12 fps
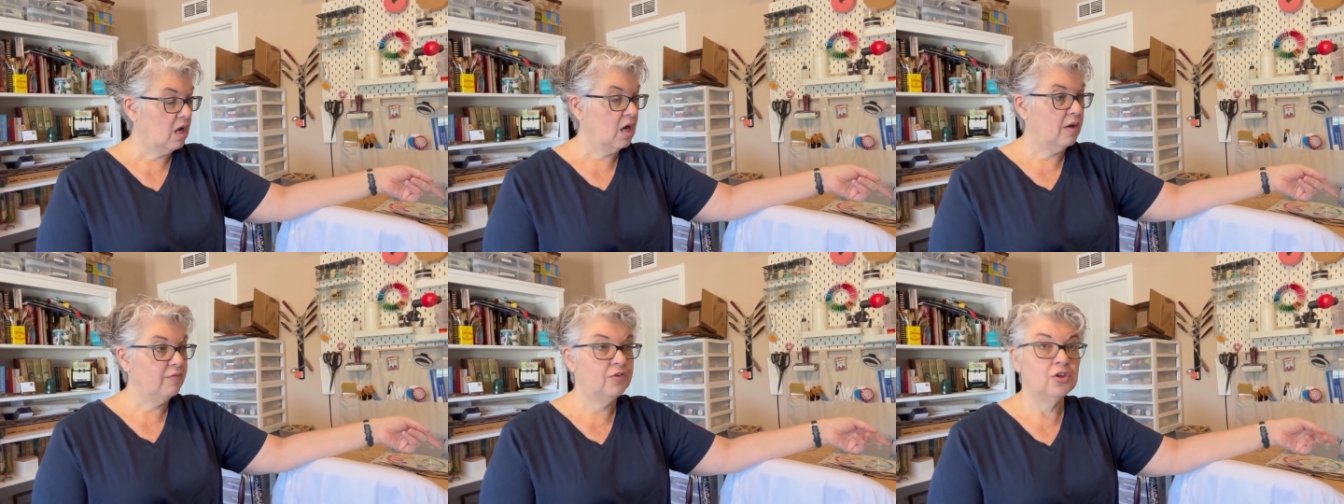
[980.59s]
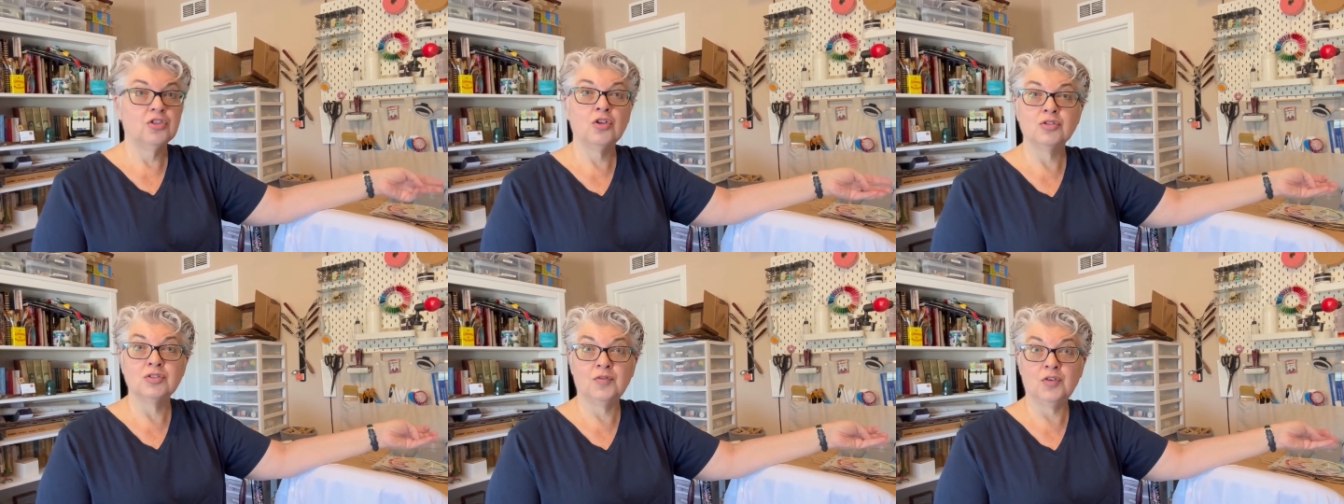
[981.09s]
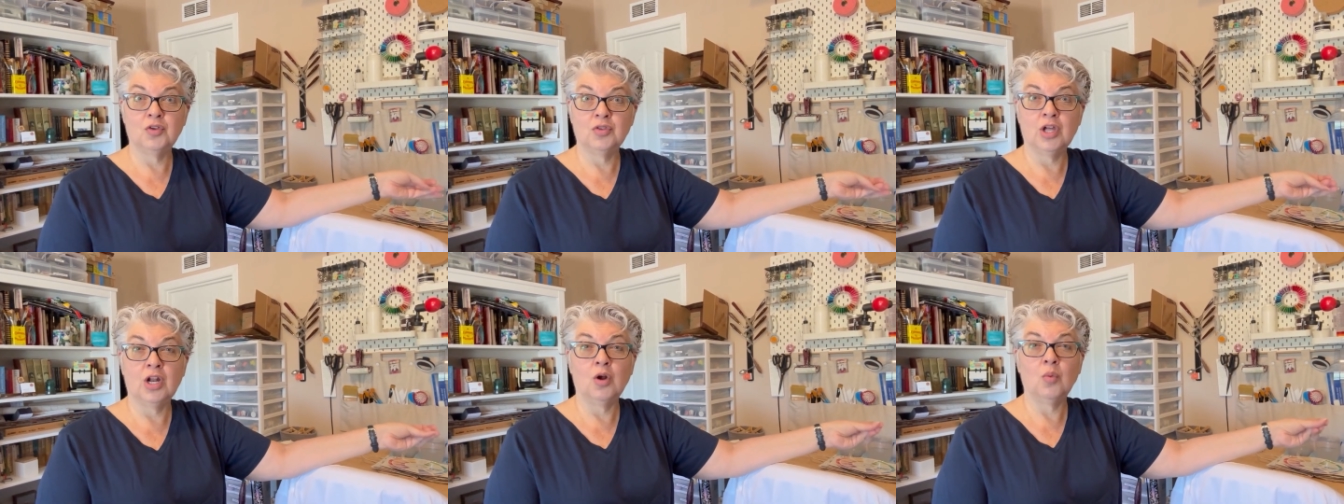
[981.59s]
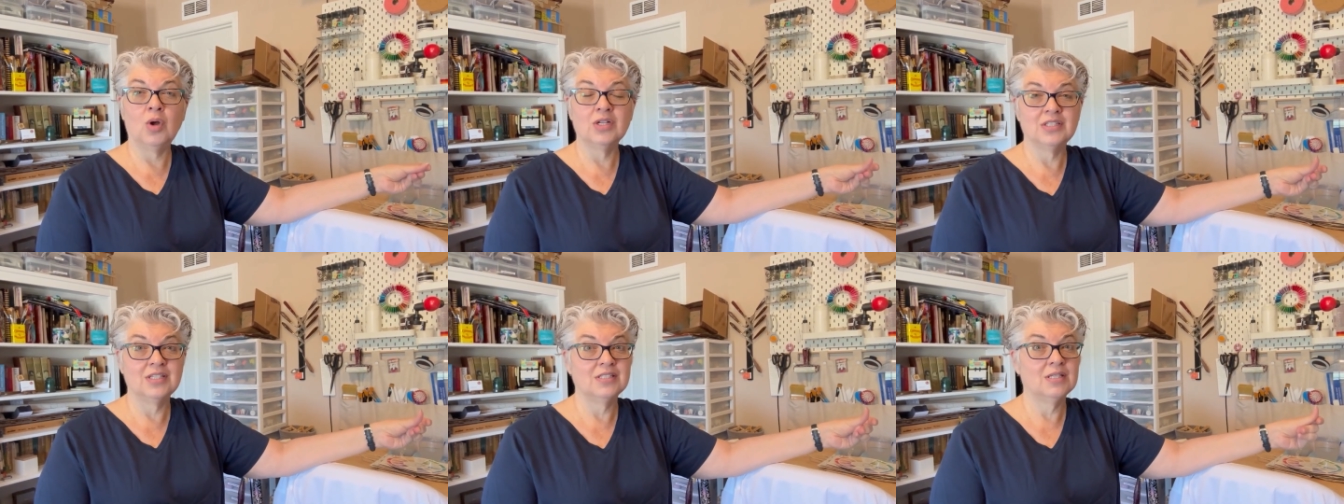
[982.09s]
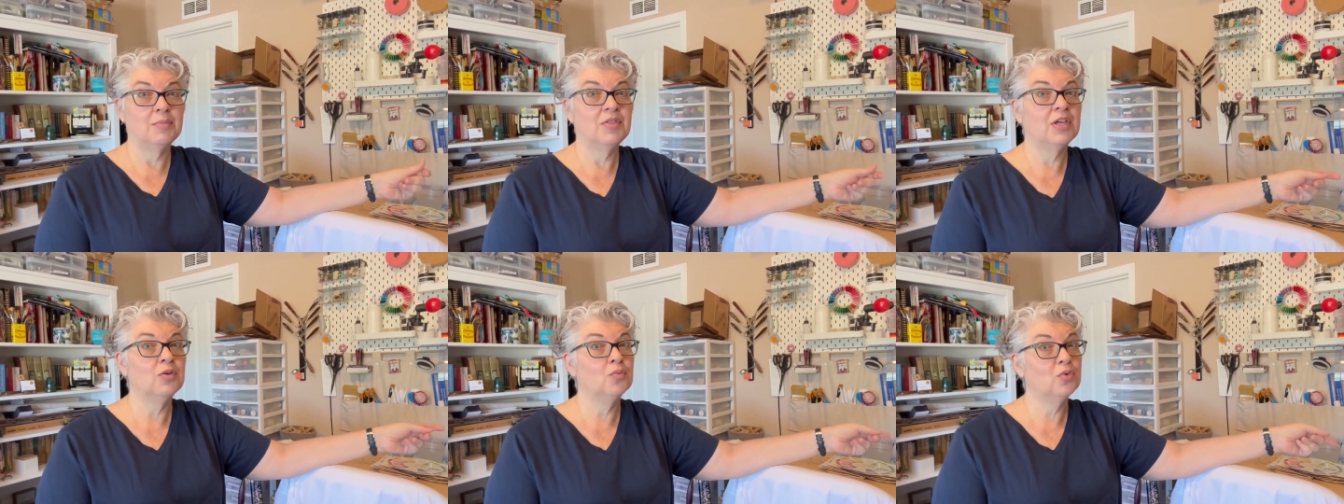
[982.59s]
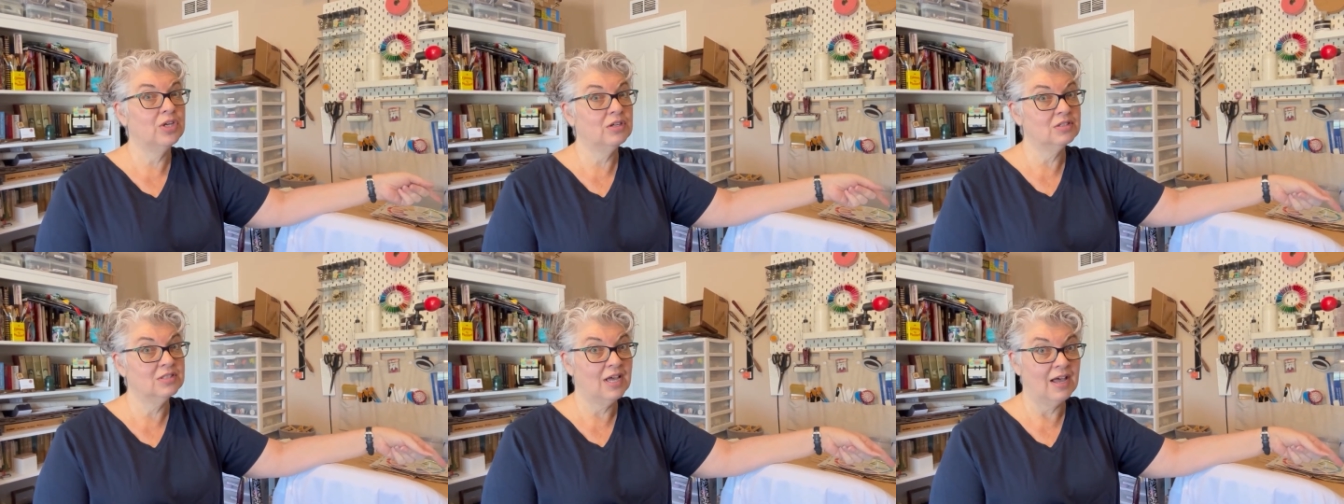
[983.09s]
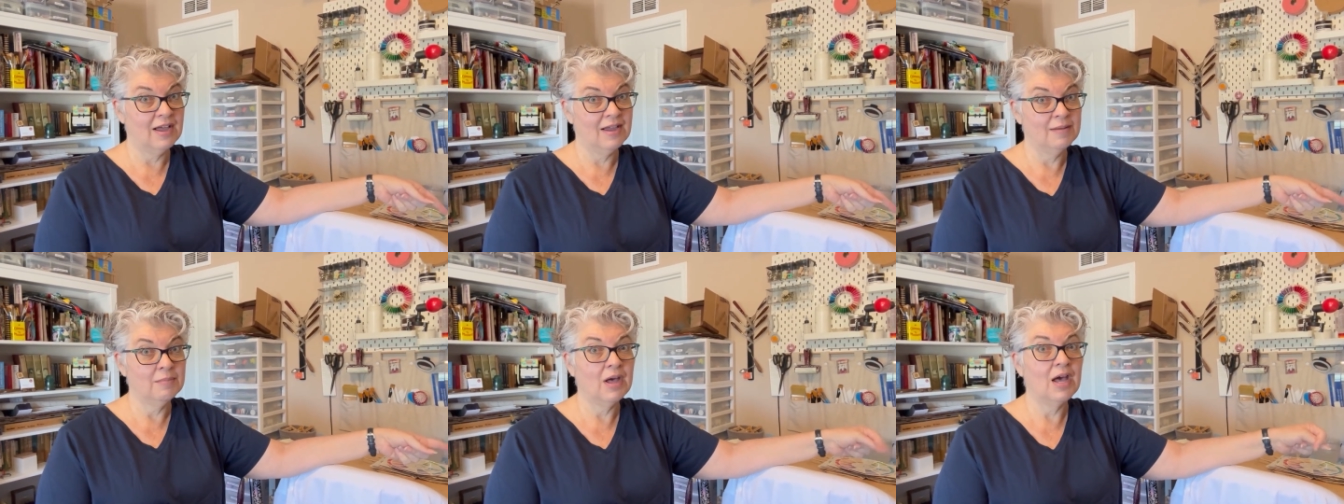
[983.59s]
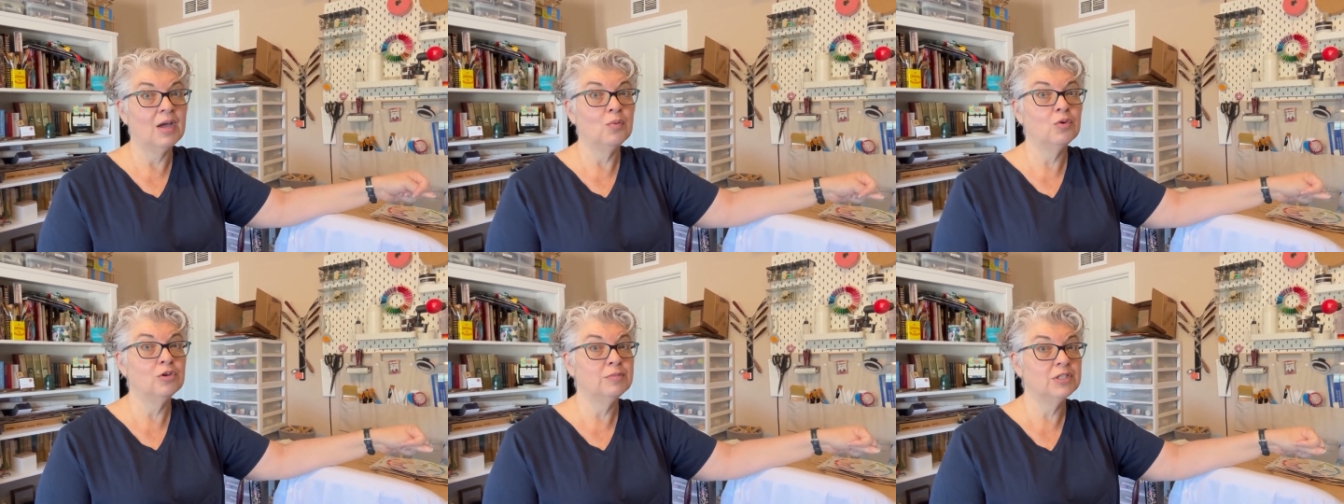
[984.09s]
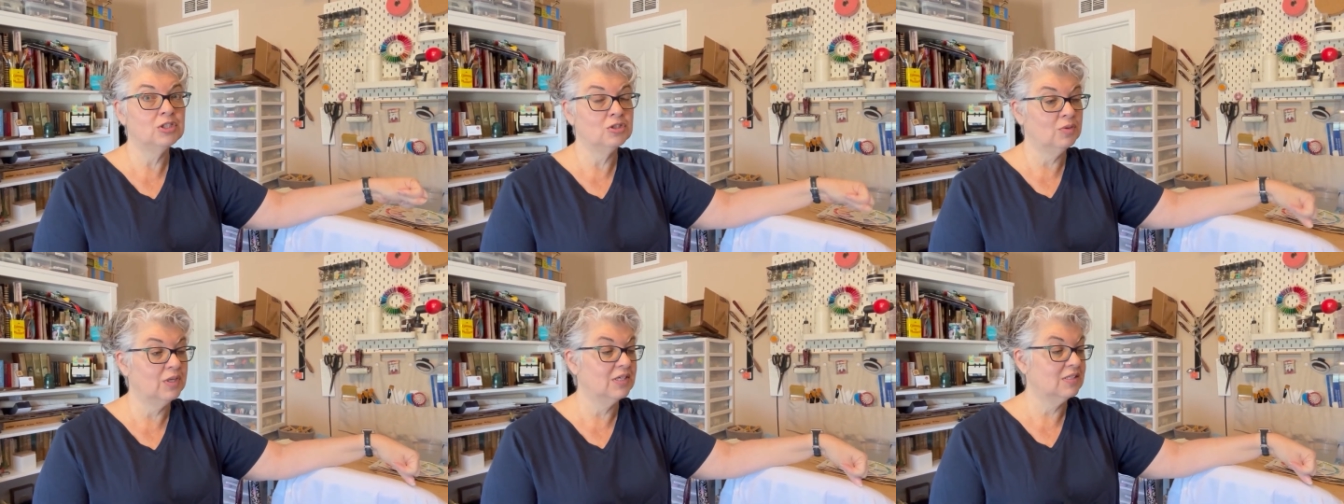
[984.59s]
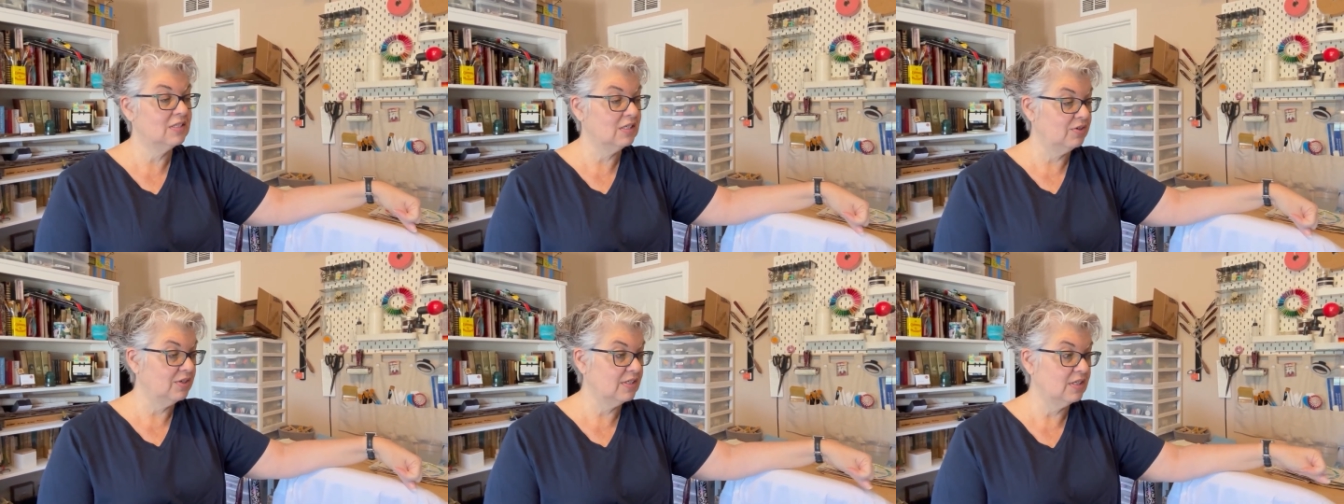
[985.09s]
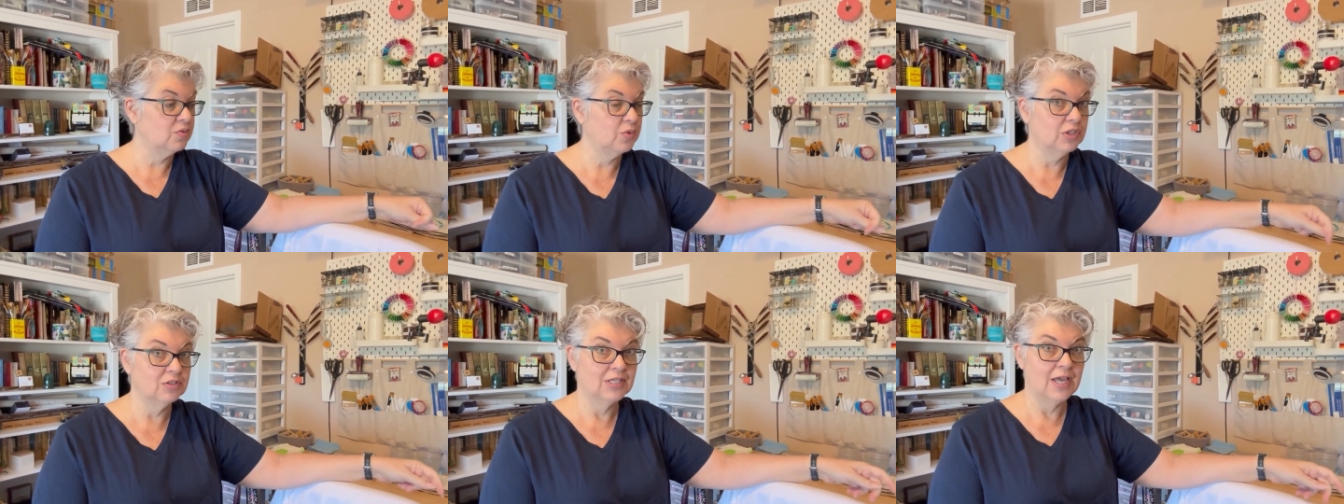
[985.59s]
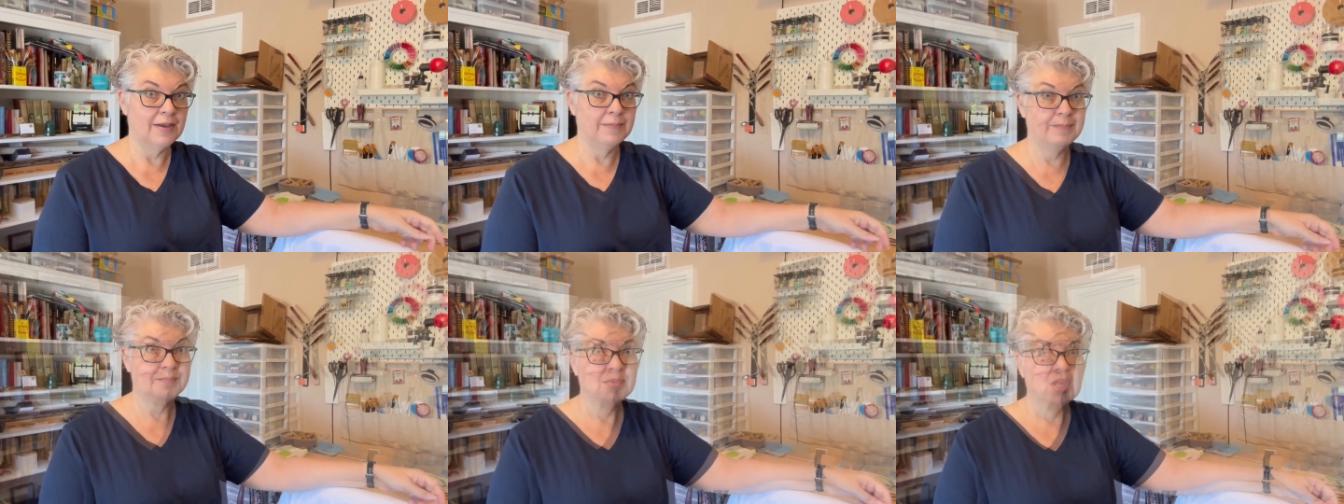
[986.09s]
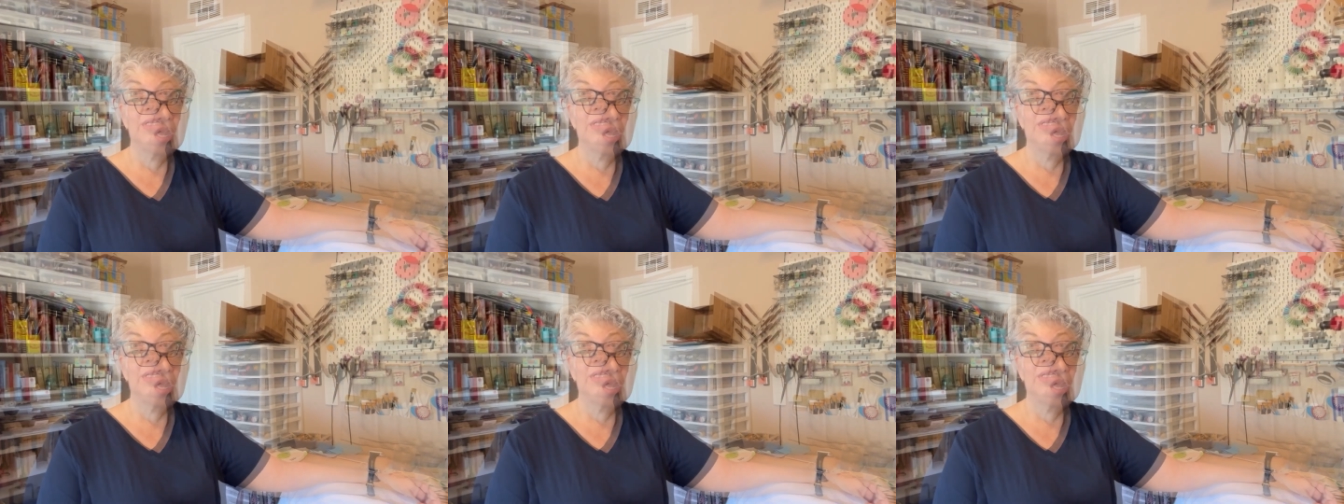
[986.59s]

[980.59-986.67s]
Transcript: Um, for those of you that are wanting something real time, I will be doing a series in real time.